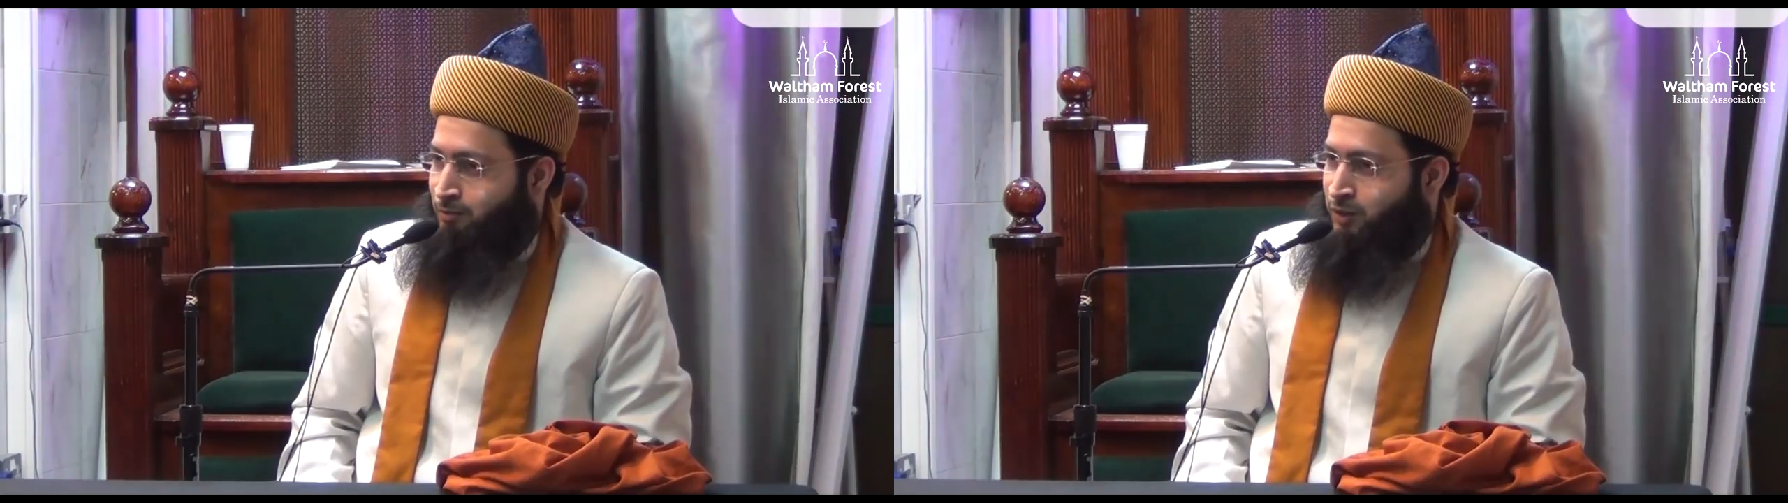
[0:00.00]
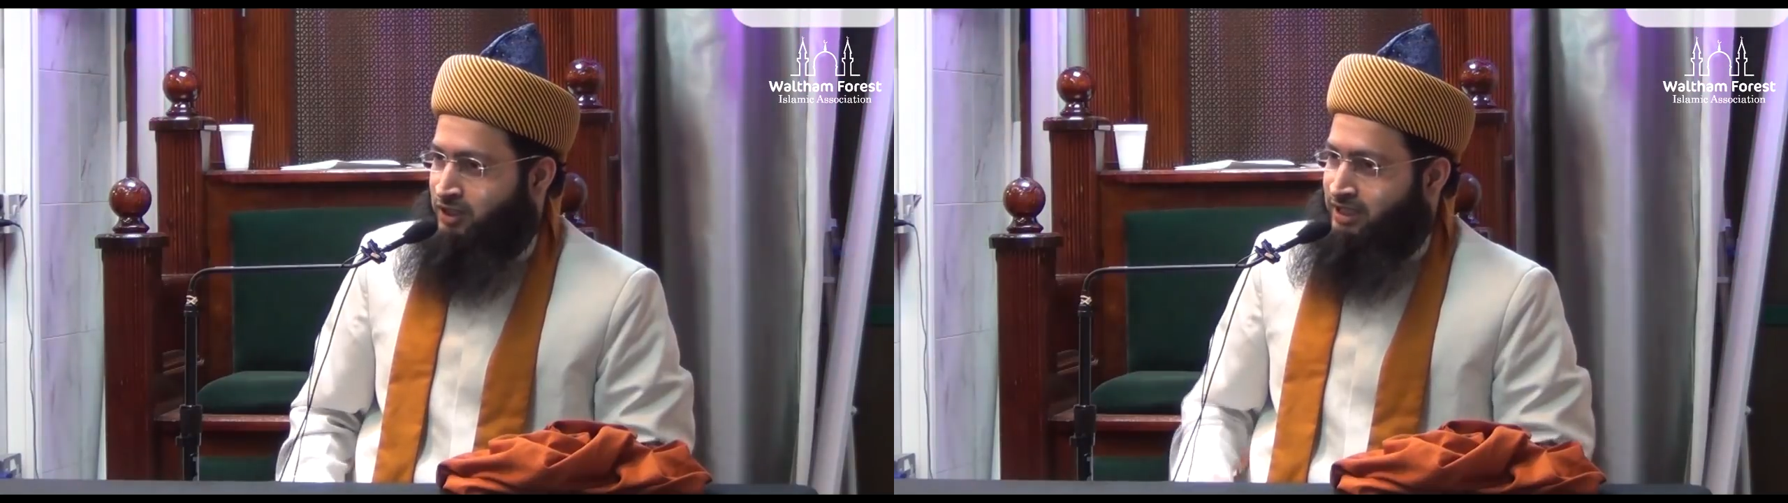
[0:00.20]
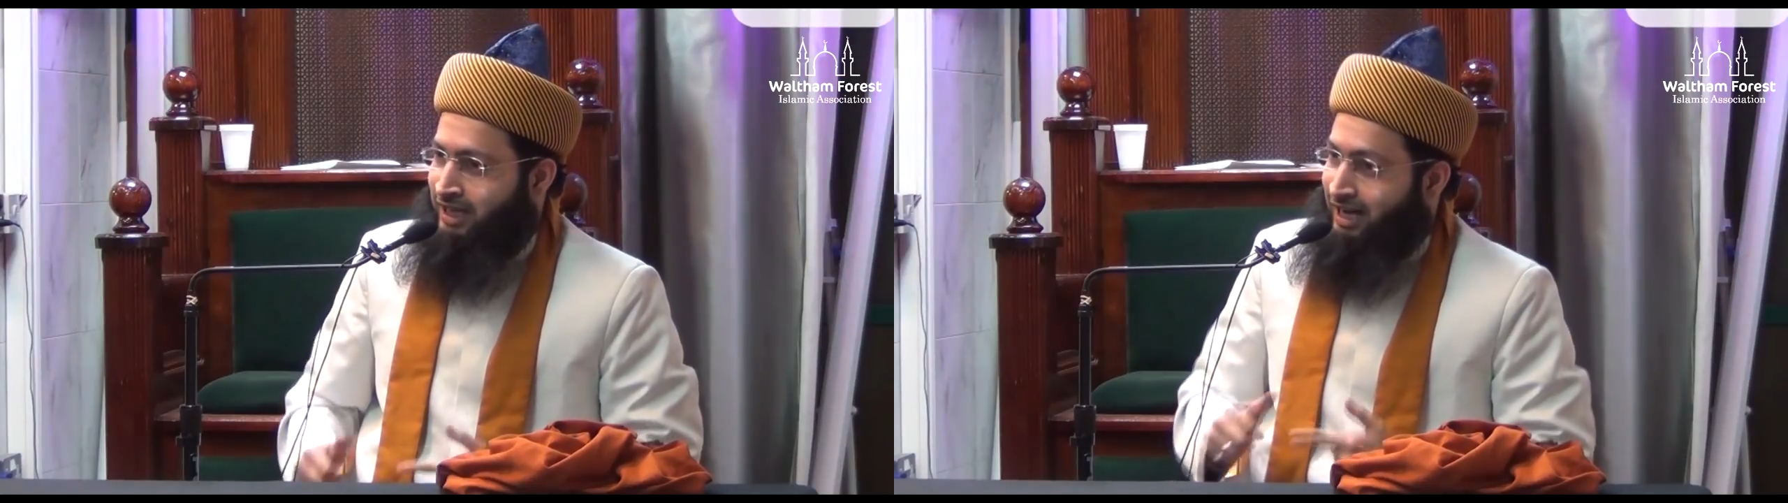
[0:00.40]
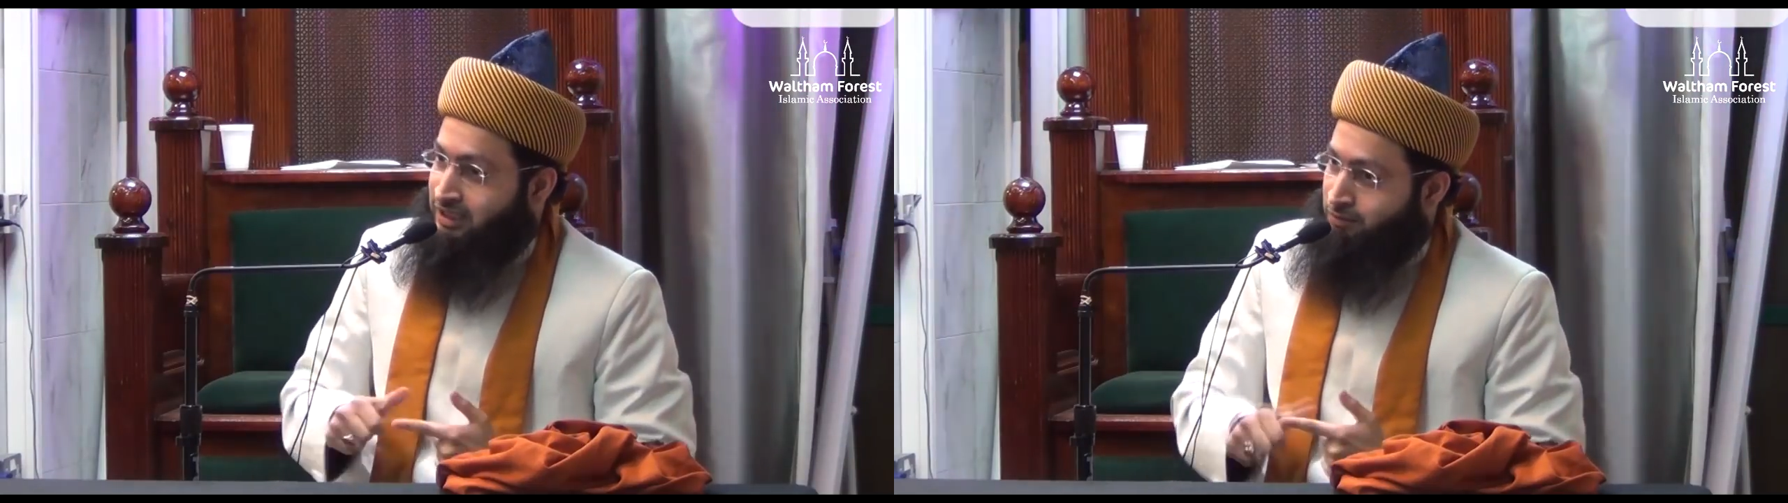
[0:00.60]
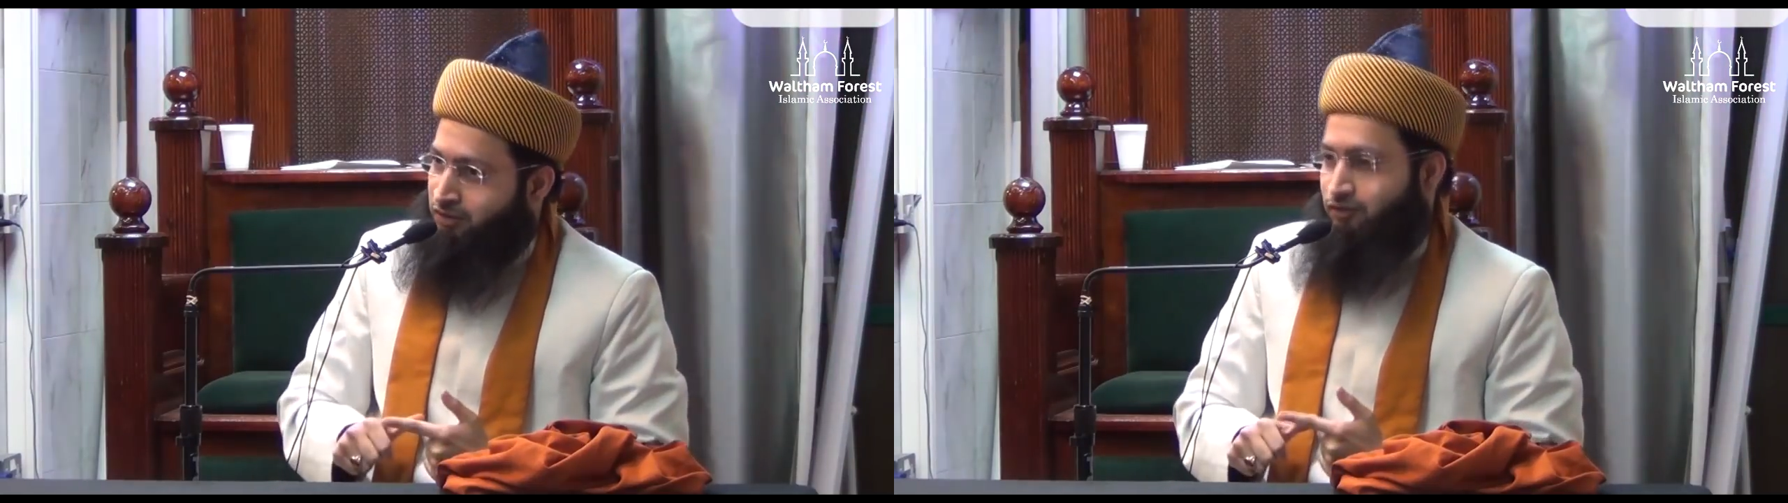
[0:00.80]
But the
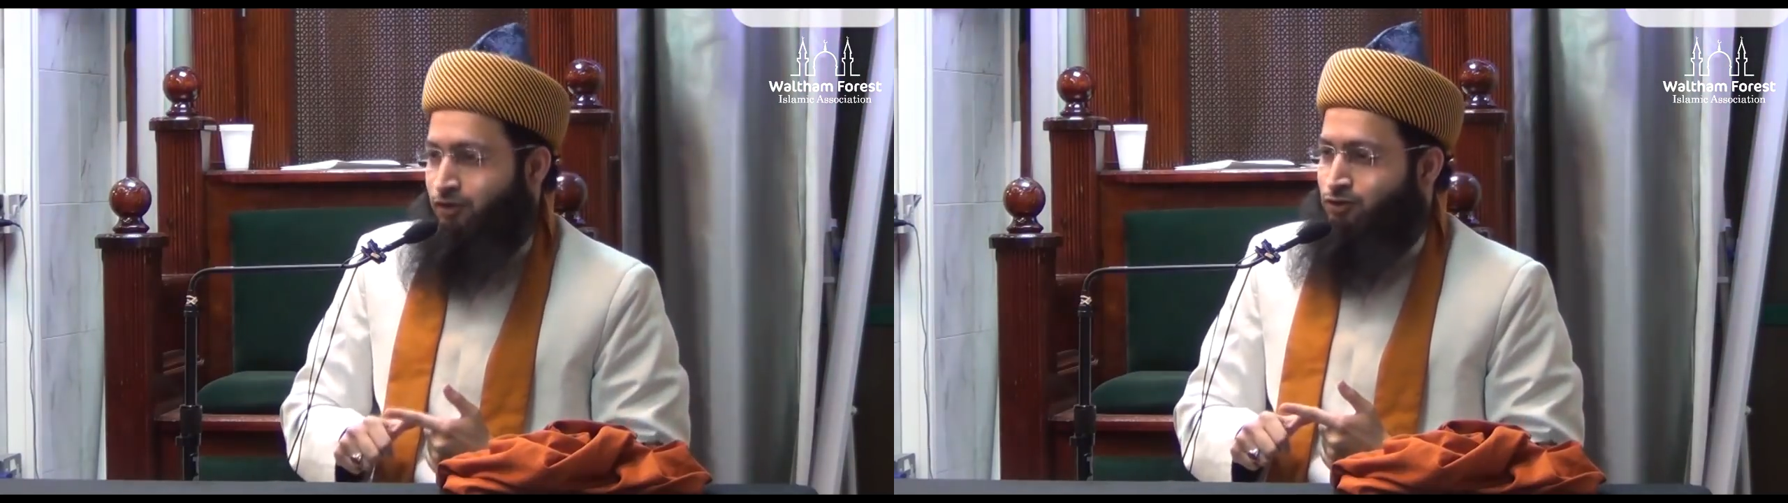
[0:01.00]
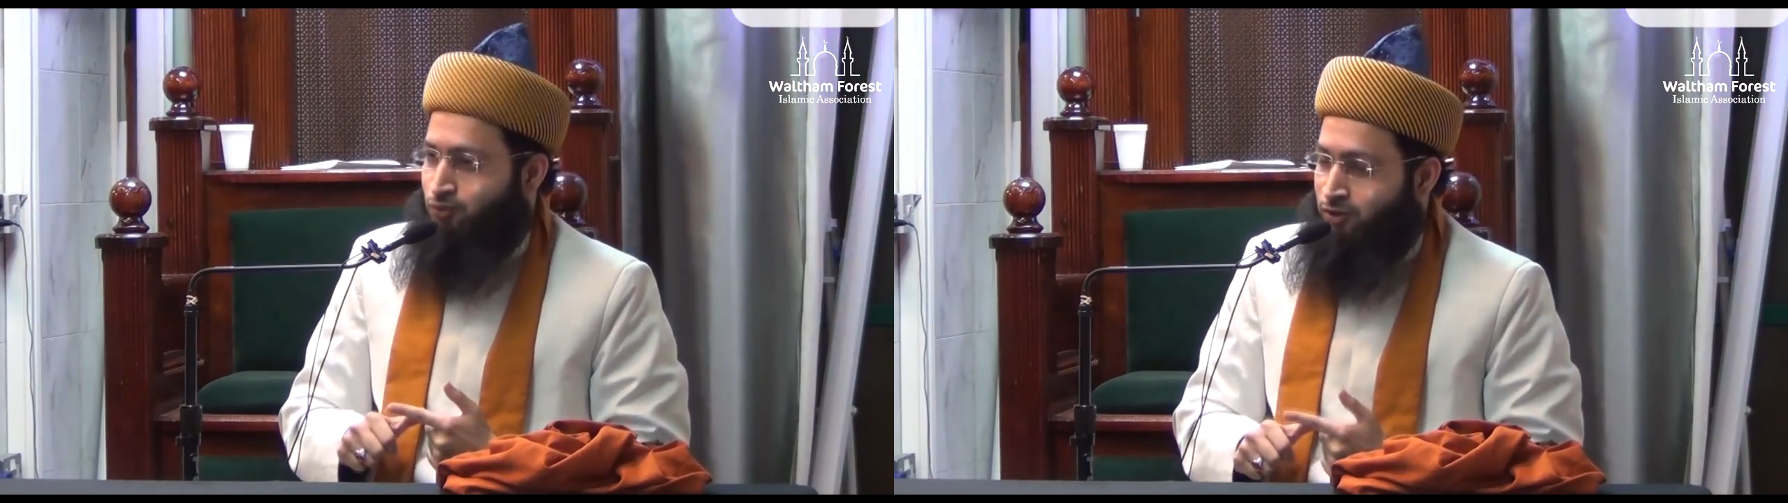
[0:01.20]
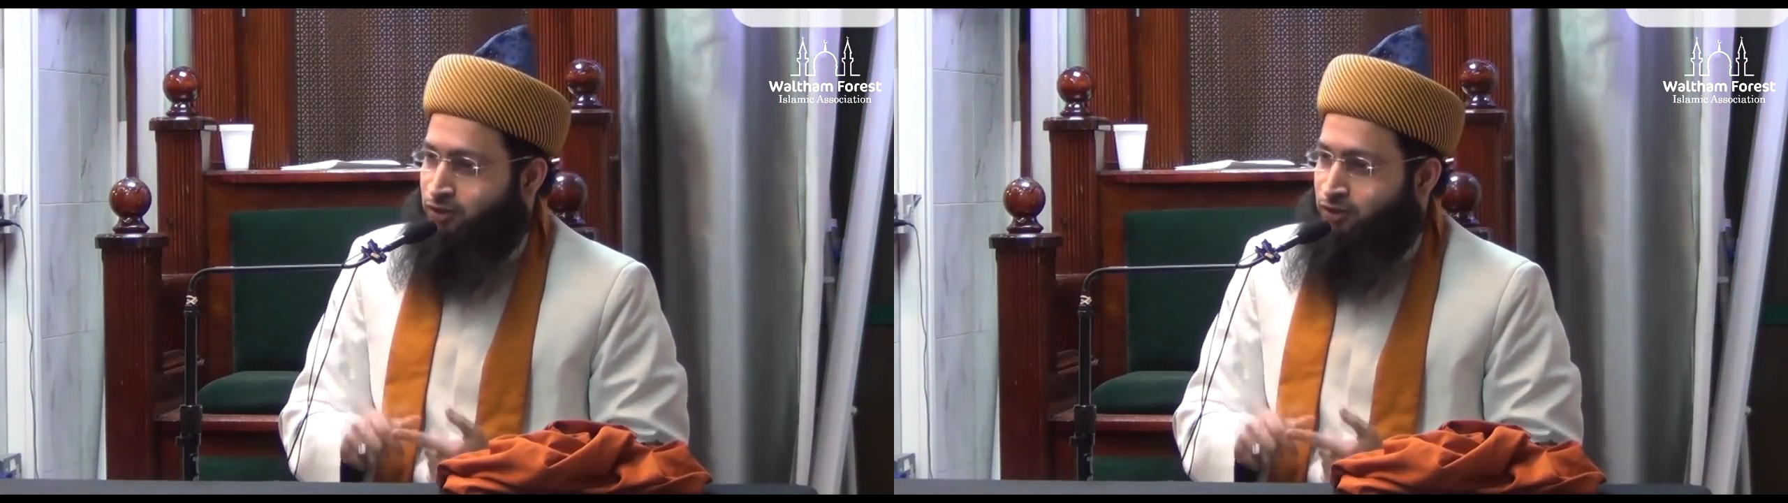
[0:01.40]
adab of Rasul